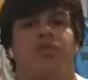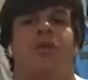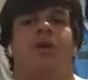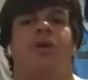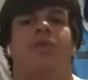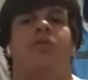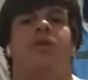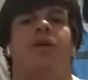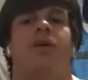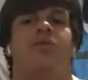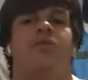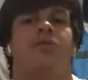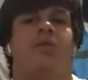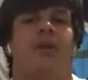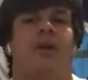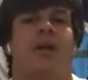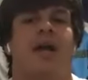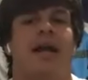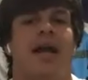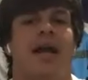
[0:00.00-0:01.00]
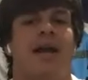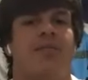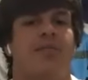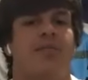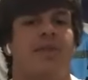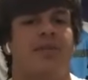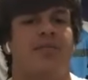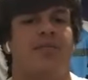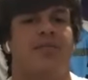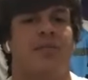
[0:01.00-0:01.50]
rough because I didn't have a
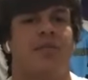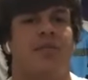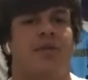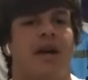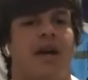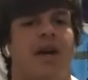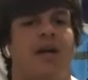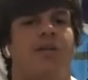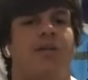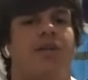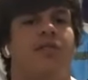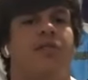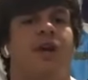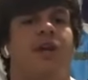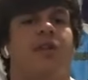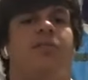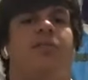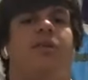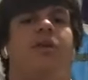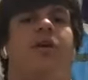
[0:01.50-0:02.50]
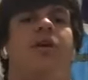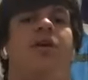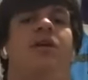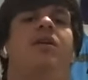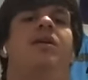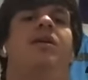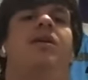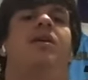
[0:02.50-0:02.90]
place to work out in right away,